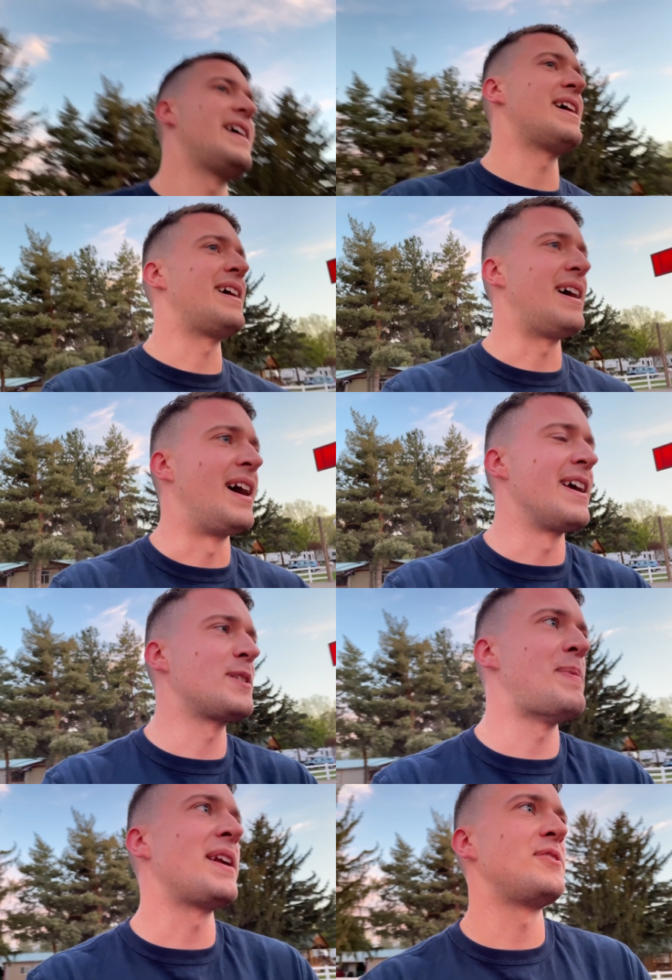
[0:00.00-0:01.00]
uh, I
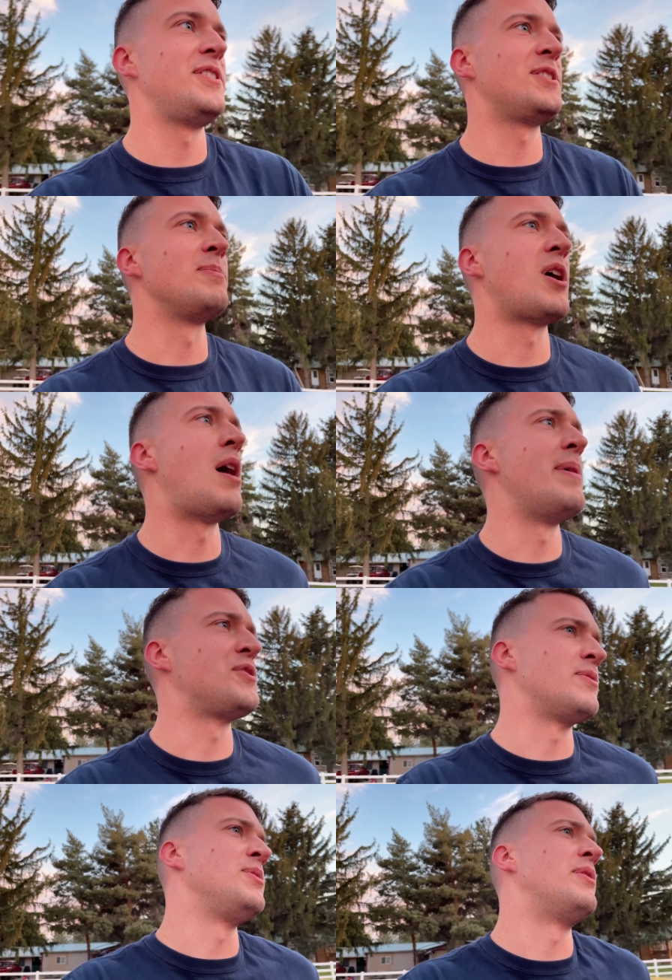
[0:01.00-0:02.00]
expect to see some comments
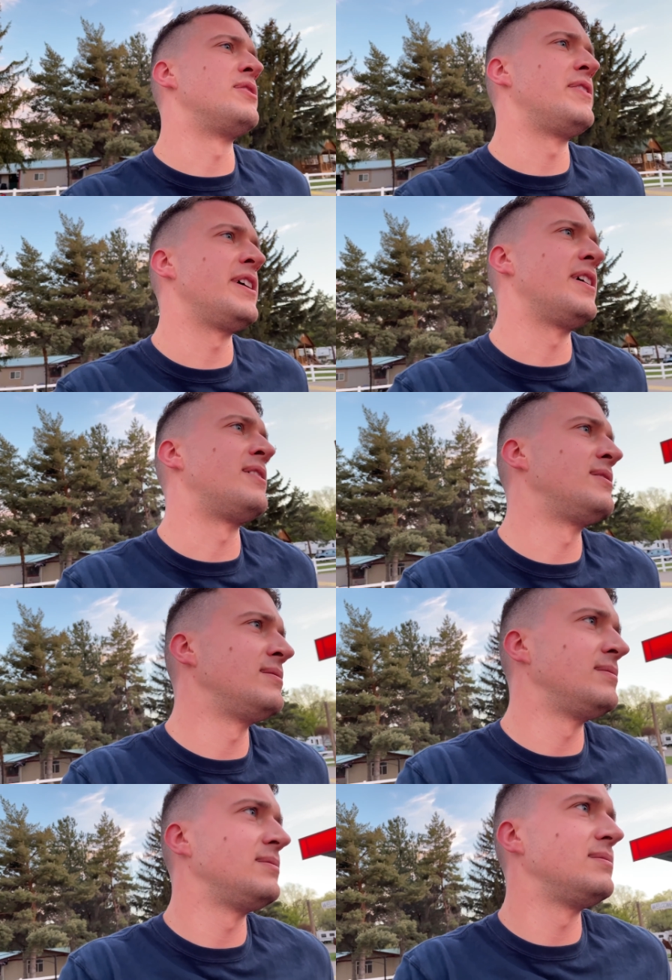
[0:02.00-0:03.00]
from you on the video.
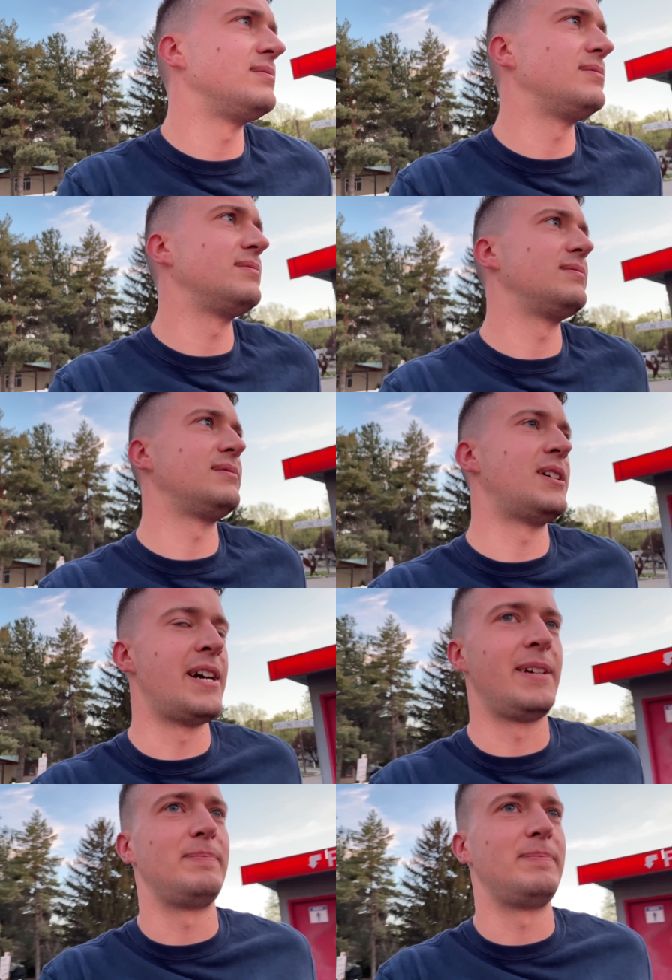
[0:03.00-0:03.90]
Alright.